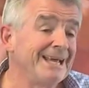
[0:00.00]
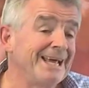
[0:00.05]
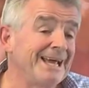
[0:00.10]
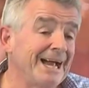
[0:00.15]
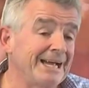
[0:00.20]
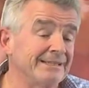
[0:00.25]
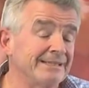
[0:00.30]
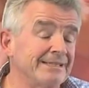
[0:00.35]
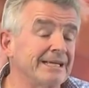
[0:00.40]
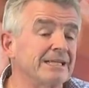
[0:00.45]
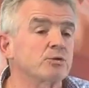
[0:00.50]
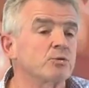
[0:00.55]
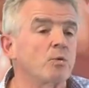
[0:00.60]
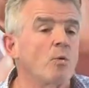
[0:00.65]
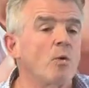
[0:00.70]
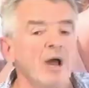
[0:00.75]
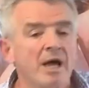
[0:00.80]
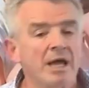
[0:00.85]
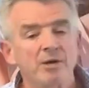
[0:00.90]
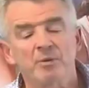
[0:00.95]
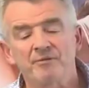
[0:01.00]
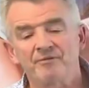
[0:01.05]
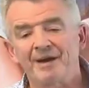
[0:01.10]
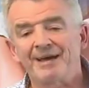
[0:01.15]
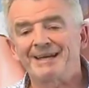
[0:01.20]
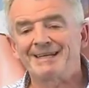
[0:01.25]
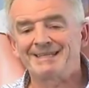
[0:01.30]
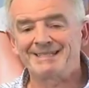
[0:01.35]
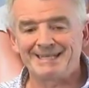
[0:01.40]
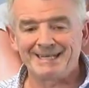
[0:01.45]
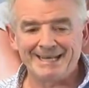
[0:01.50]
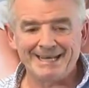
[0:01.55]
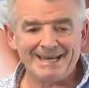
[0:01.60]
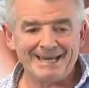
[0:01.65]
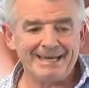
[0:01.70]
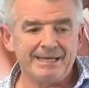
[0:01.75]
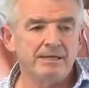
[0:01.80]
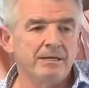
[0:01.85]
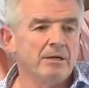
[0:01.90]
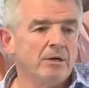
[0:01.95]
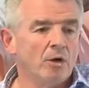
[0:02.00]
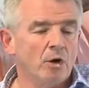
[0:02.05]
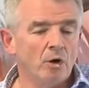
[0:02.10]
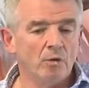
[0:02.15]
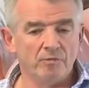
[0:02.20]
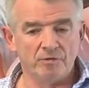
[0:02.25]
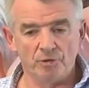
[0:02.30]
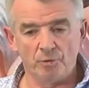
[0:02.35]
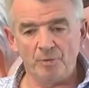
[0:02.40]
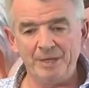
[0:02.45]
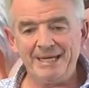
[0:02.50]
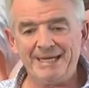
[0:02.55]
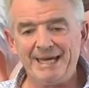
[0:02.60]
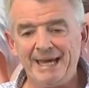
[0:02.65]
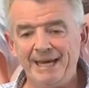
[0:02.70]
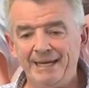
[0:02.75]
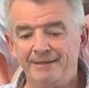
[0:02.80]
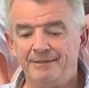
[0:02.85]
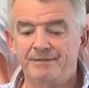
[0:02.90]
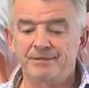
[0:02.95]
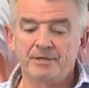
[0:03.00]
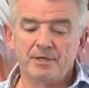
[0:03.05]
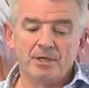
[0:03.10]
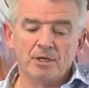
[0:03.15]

And that's why we've had a delay over the weekend